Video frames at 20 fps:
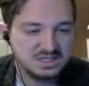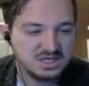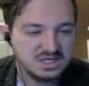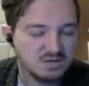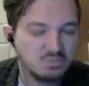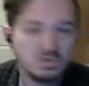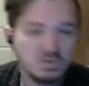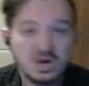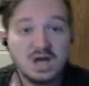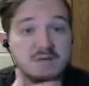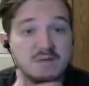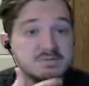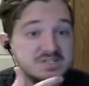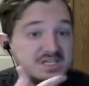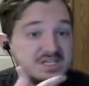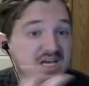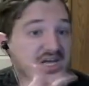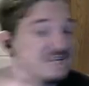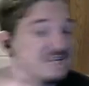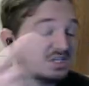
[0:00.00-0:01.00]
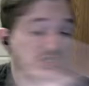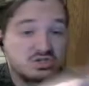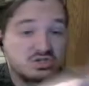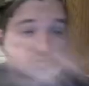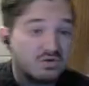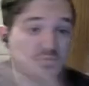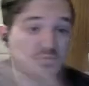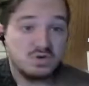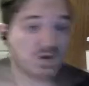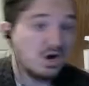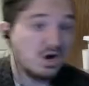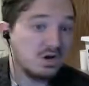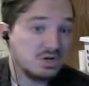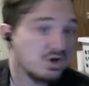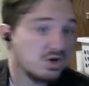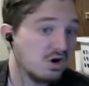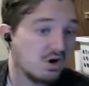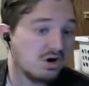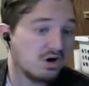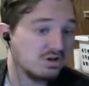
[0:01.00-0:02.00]
What I'm saying is true.
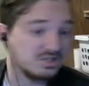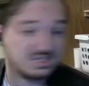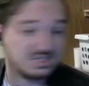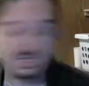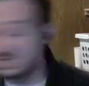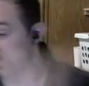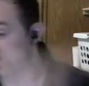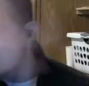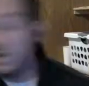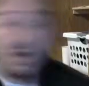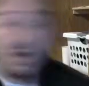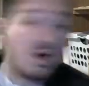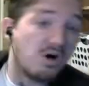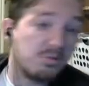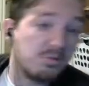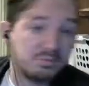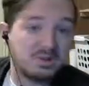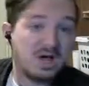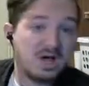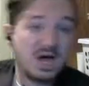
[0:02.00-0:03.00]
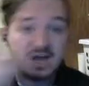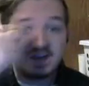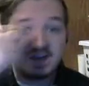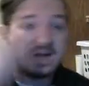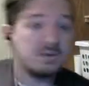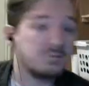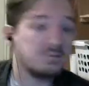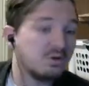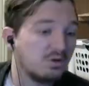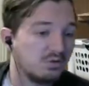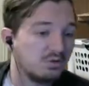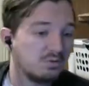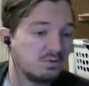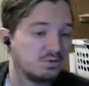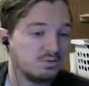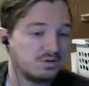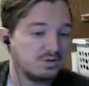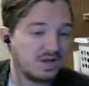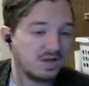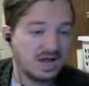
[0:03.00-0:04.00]
you're all seeing. You're all blind. I'm the only one
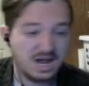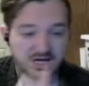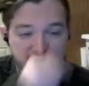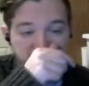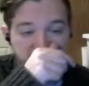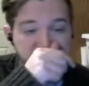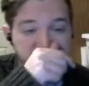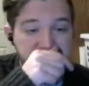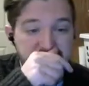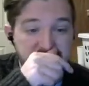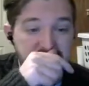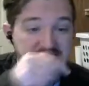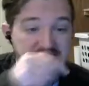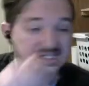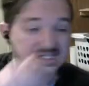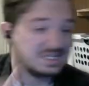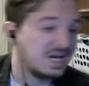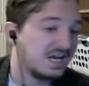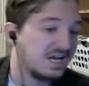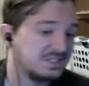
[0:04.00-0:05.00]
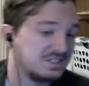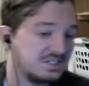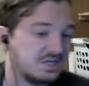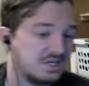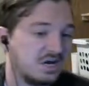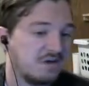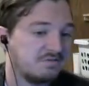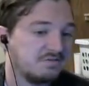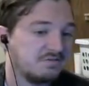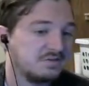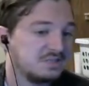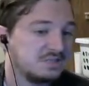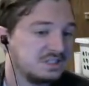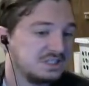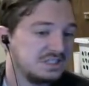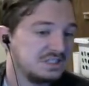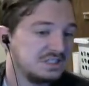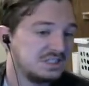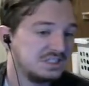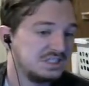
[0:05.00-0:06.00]
who can actually see this kind of stuff.
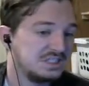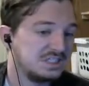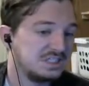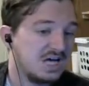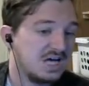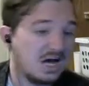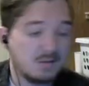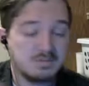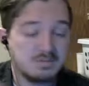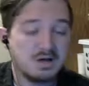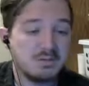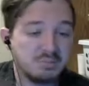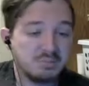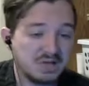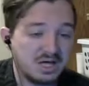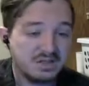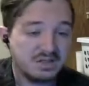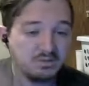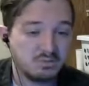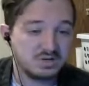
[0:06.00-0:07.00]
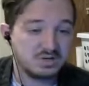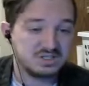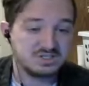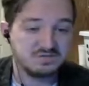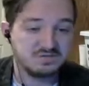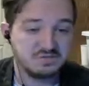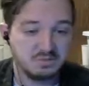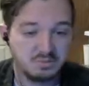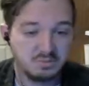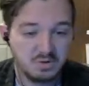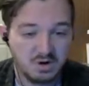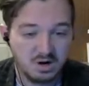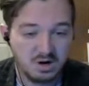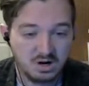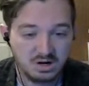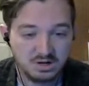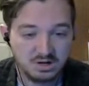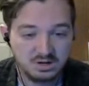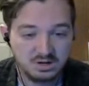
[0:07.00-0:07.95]
I'm not blind. The rest of you are.